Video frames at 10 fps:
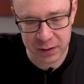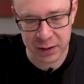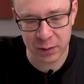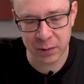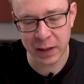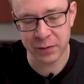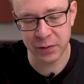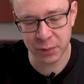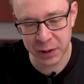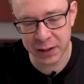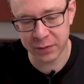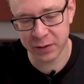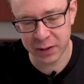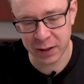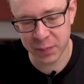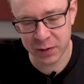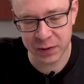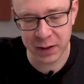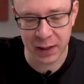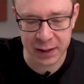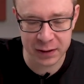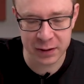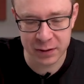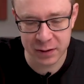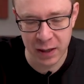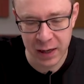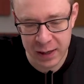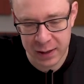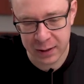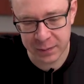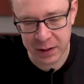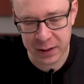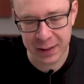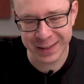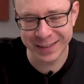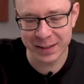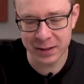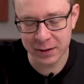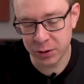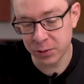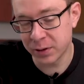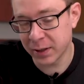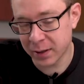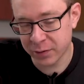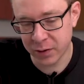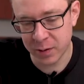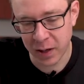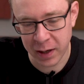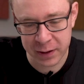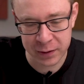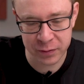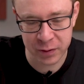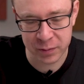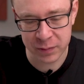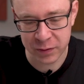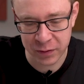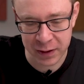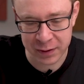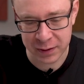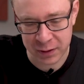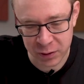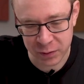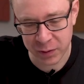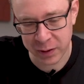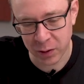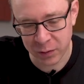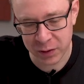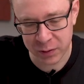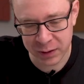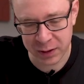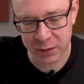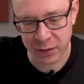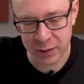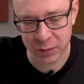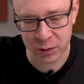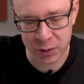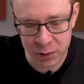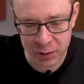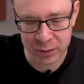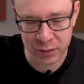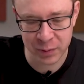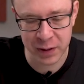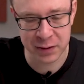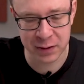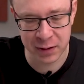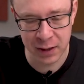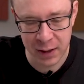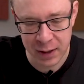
Then we have three different types of collections and um, that you can choose data from, either from devices and software, Office 365, or user information.